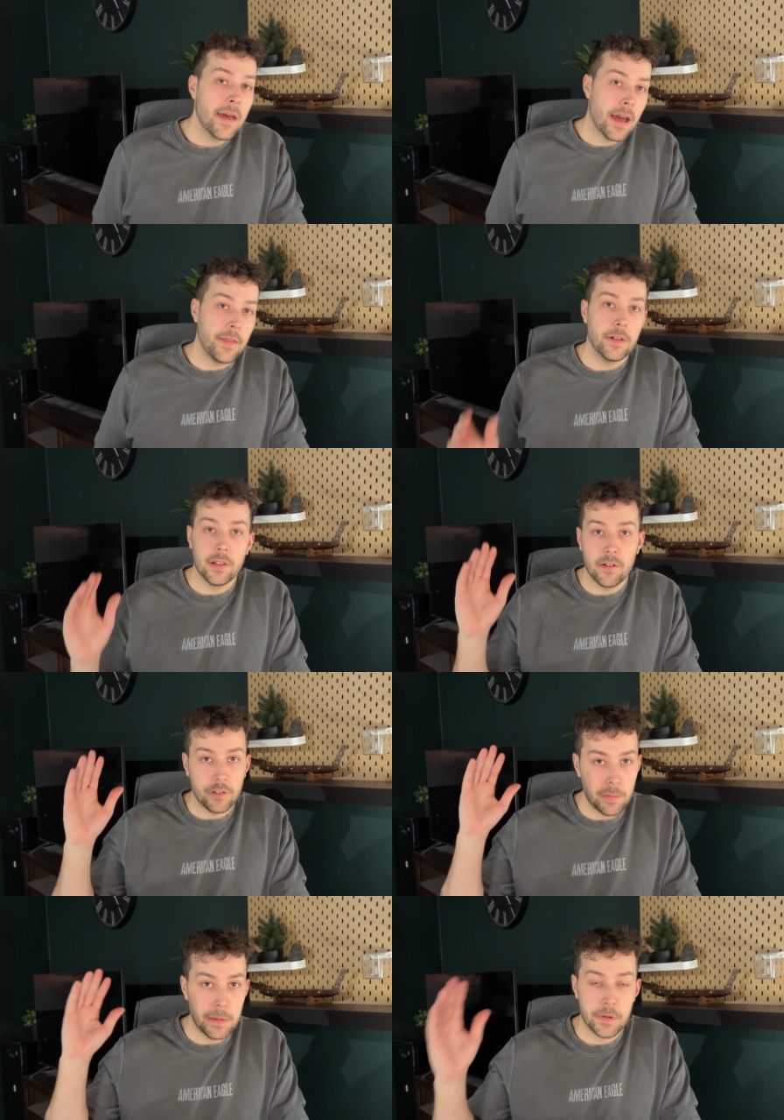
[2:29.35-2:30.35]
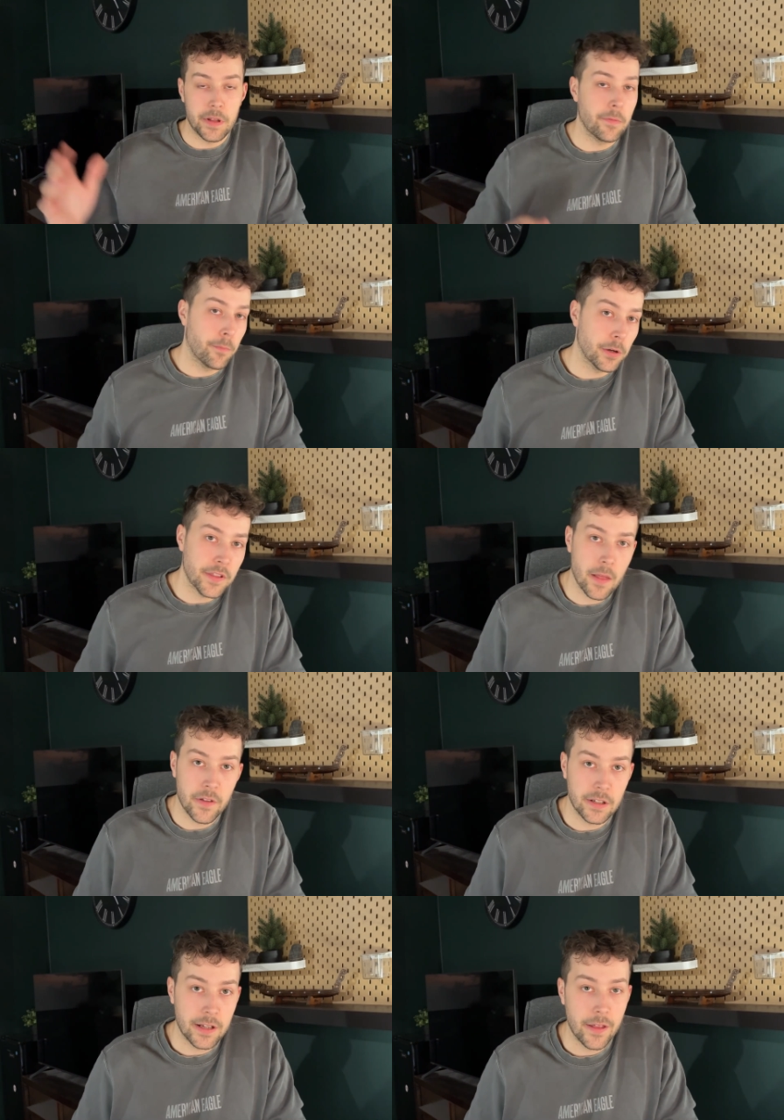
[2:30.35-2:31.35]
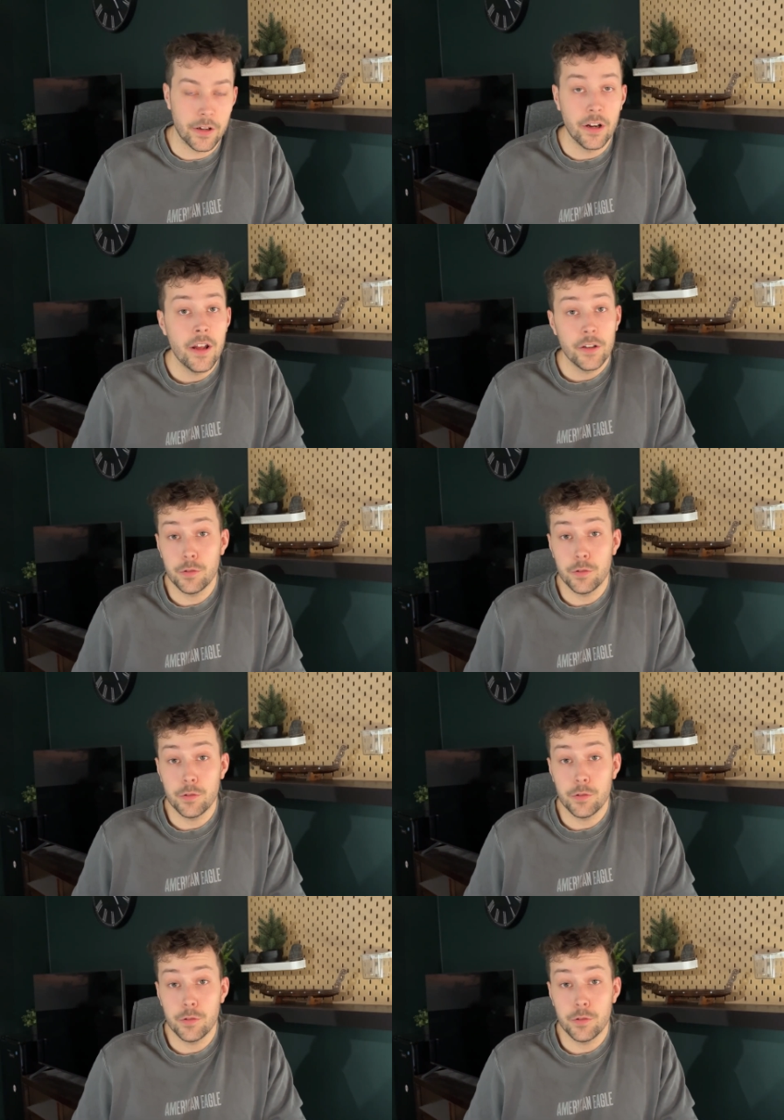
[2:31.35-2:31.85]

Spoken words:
and the lovely people that put that thing together